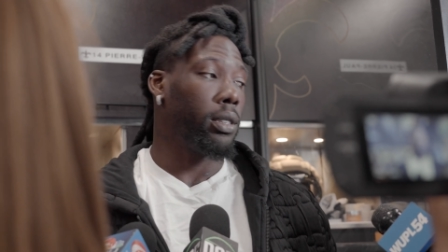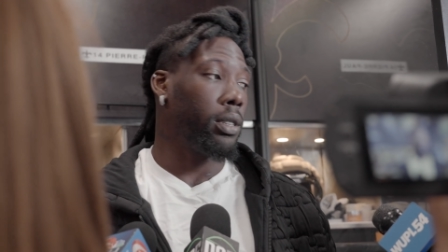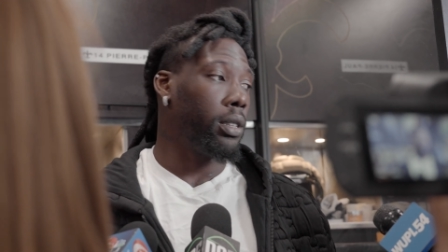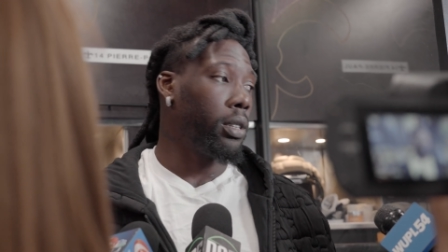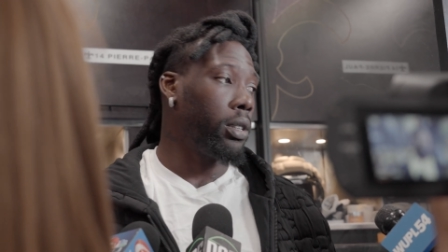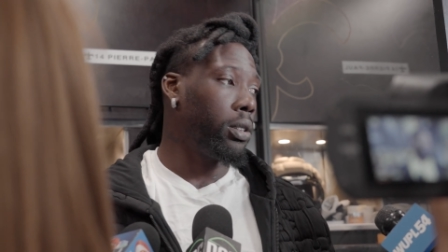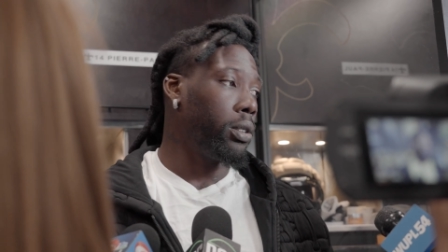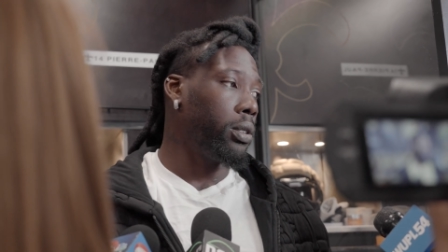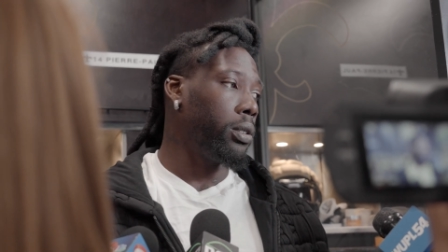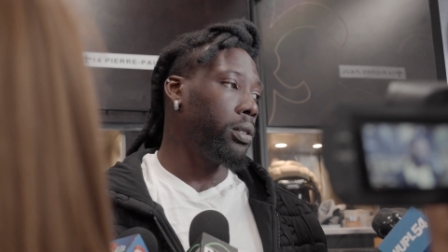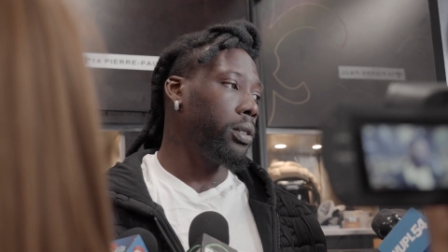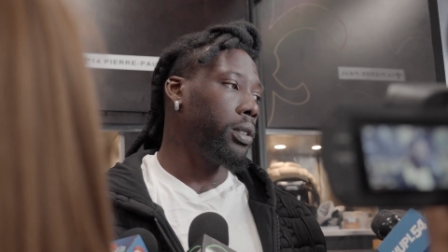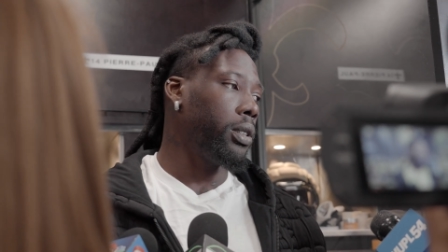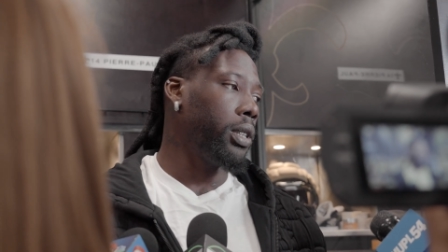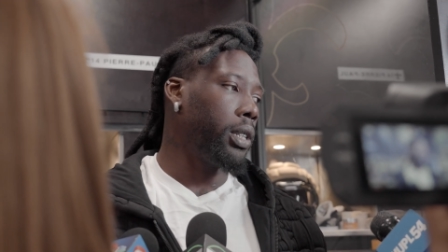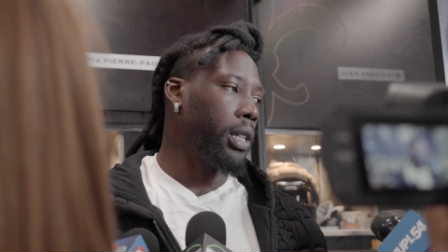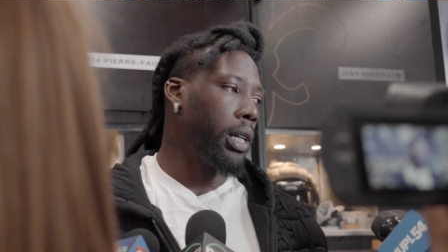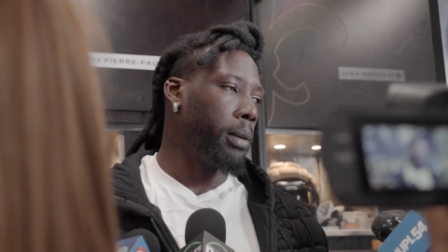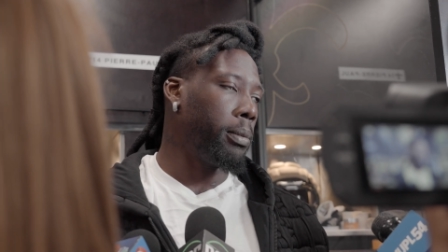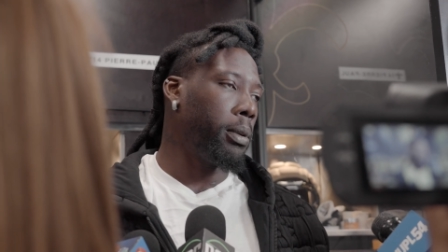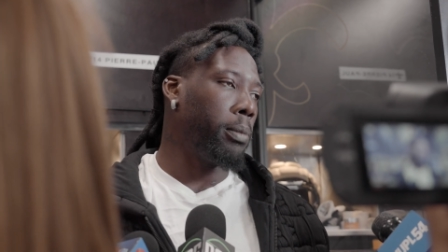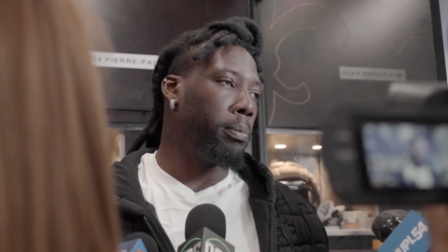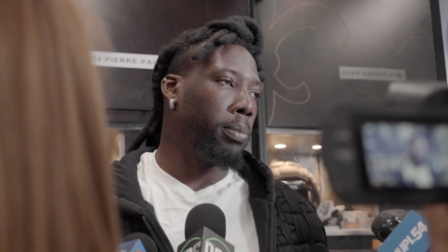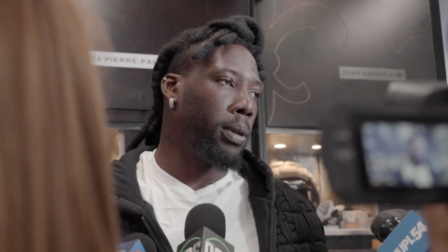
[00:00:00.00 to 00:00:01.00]
You know,
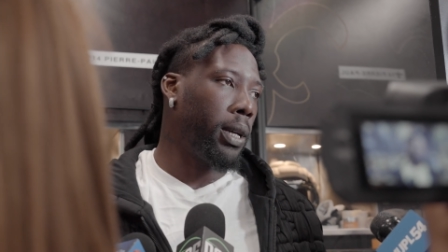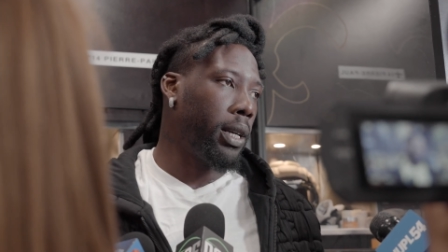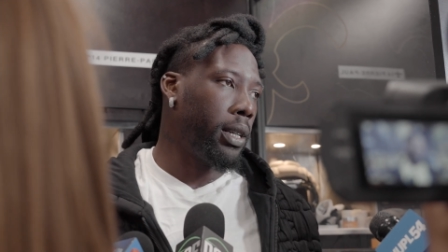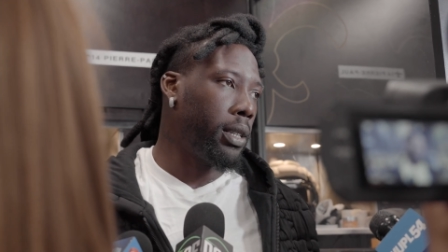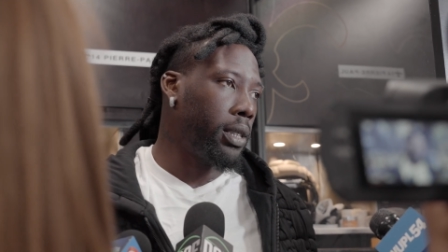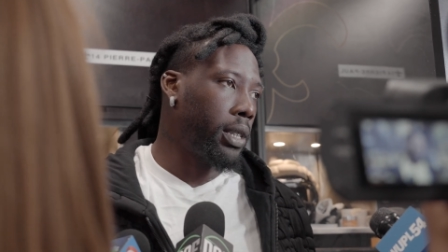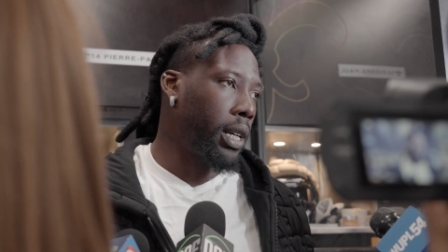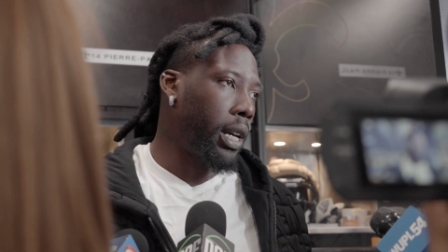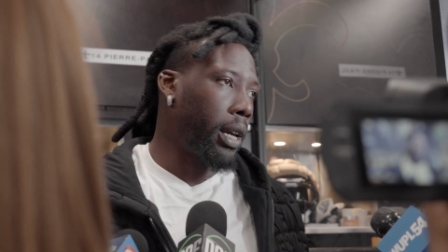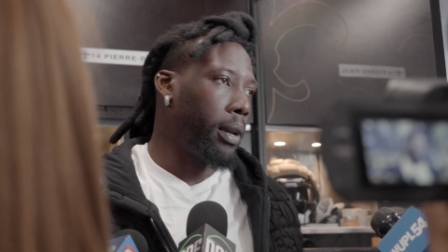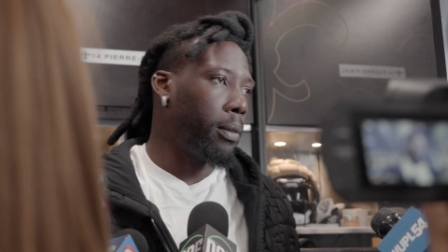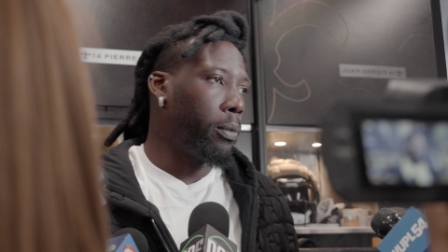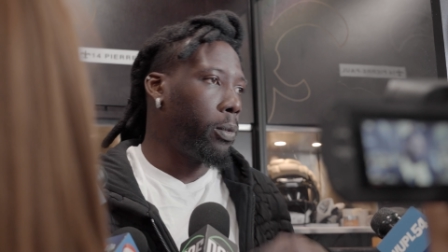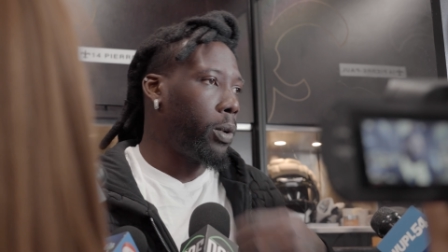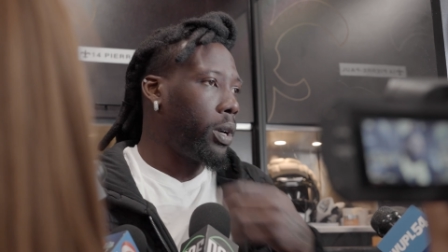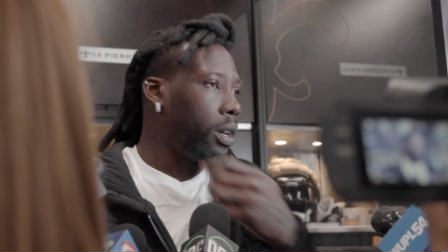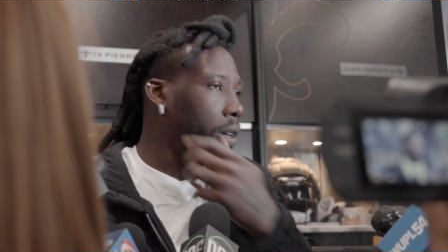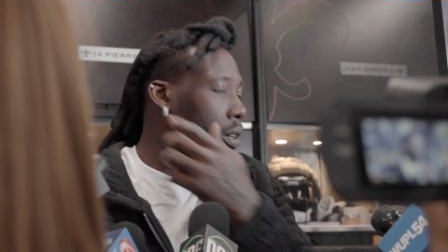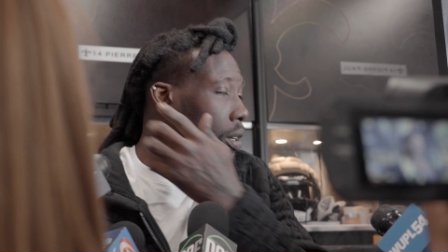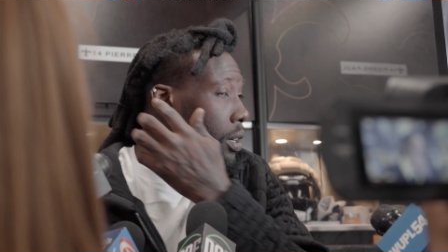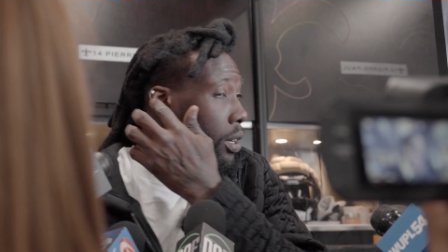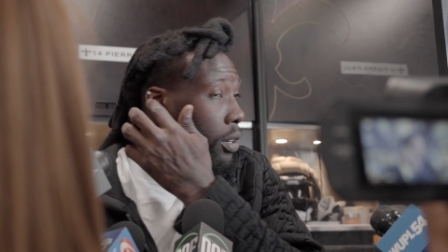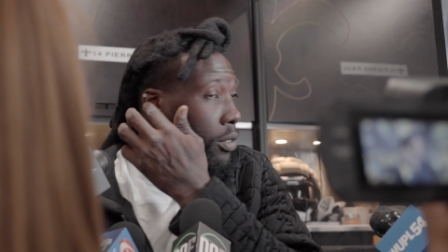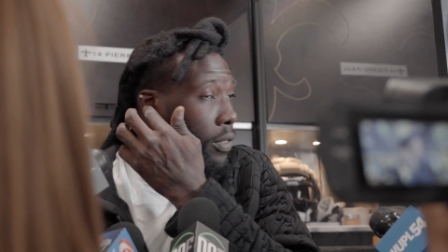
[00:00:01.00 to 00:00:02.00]
I've been playing this game well
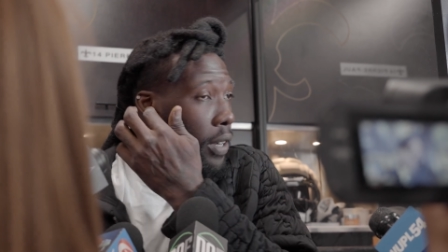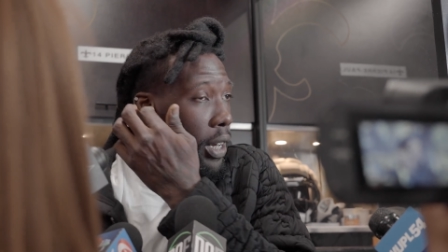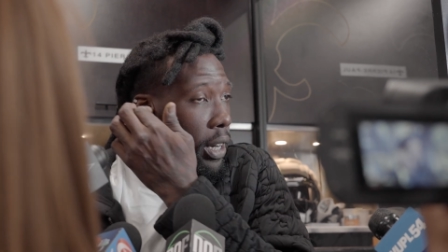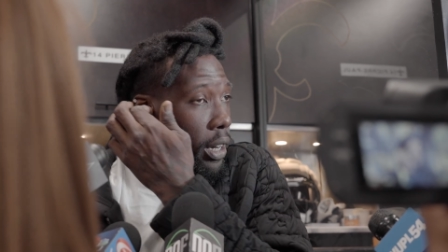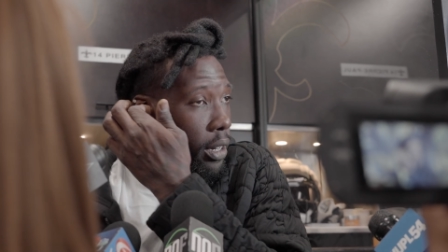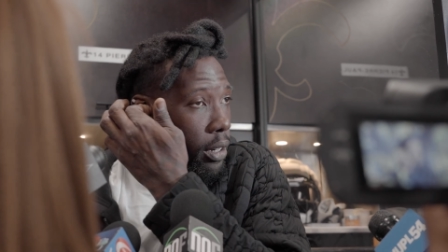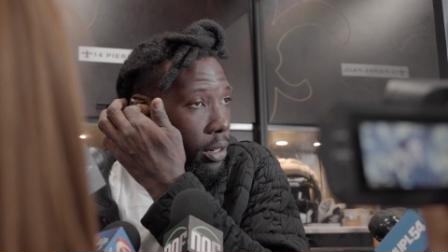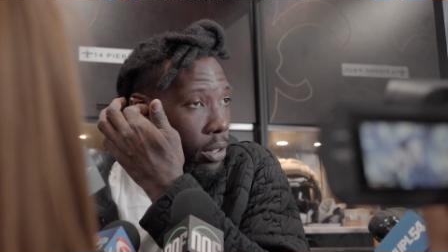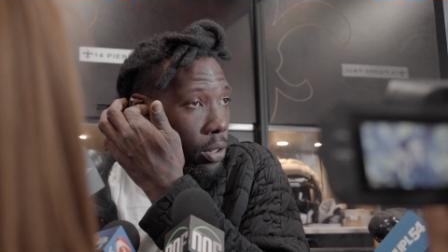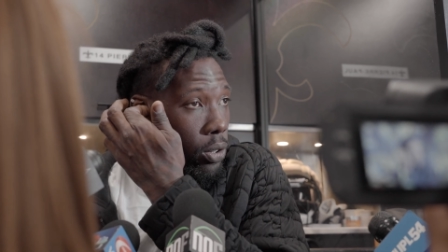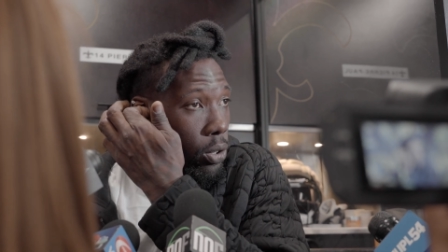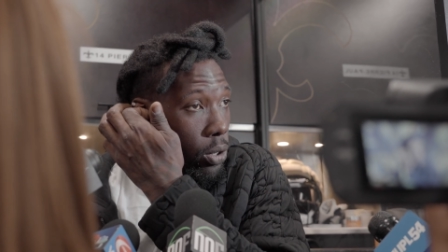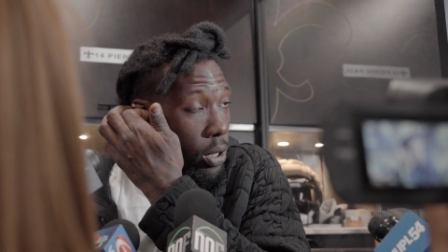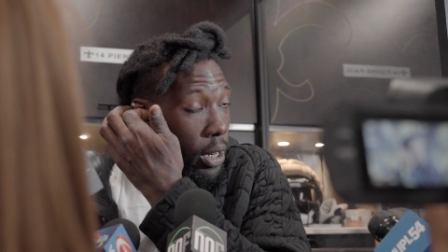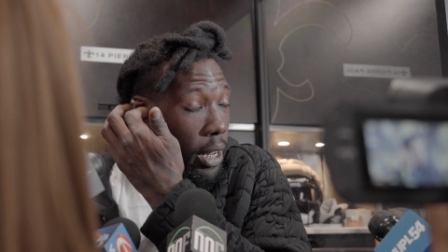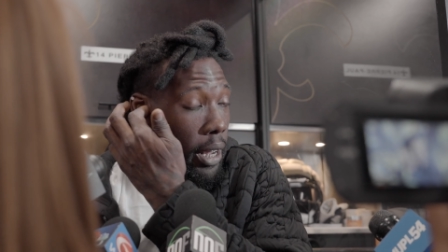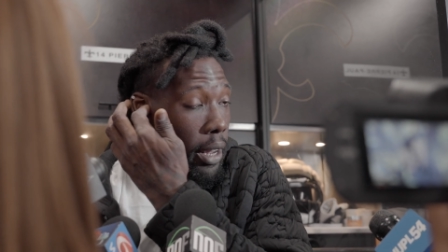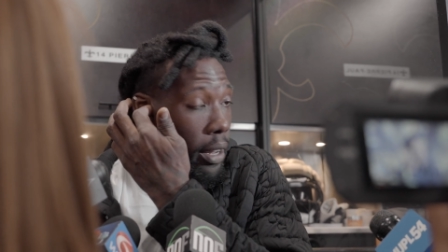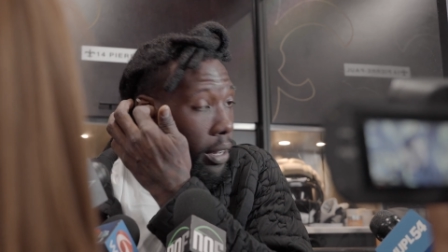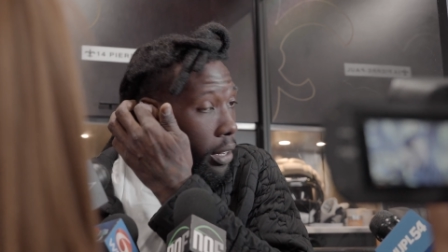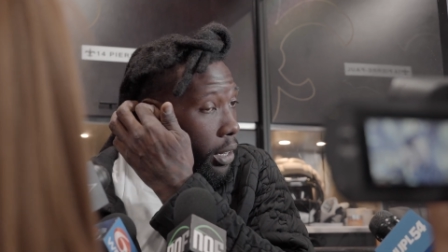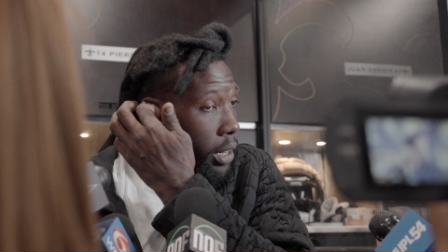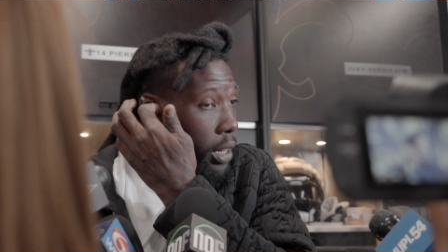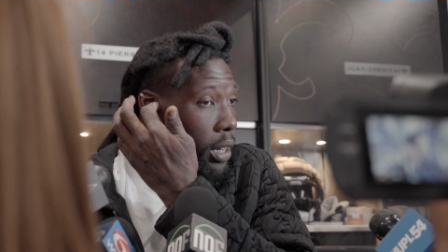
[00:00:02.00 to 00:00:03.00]
enough
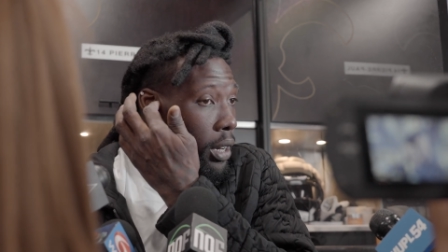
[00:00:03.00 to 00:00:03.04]
that